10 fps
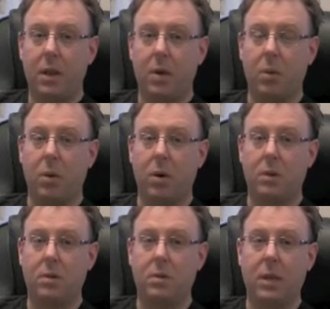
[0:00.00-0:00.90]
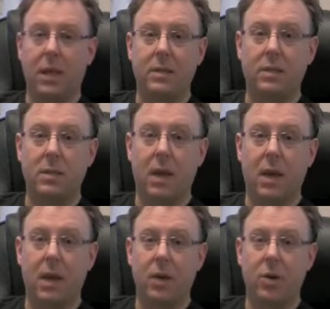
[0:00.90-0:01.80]
that was, let's
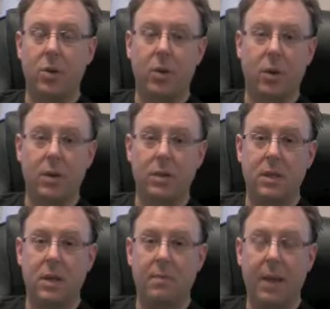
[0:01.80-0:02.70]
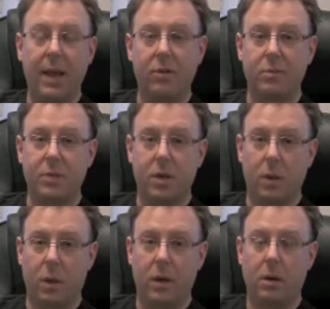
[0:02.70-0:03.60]
say, New York City bankruptcy
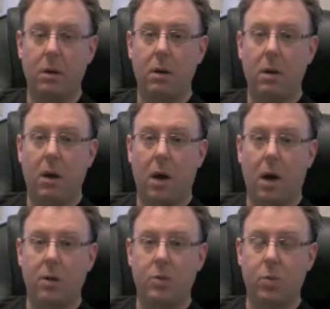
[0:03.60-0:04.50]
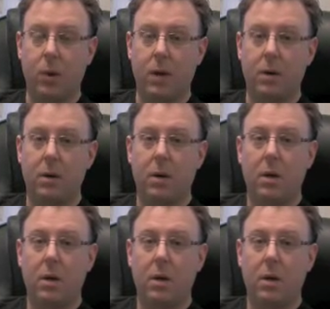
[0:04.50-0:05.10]
lawyer on Twitter,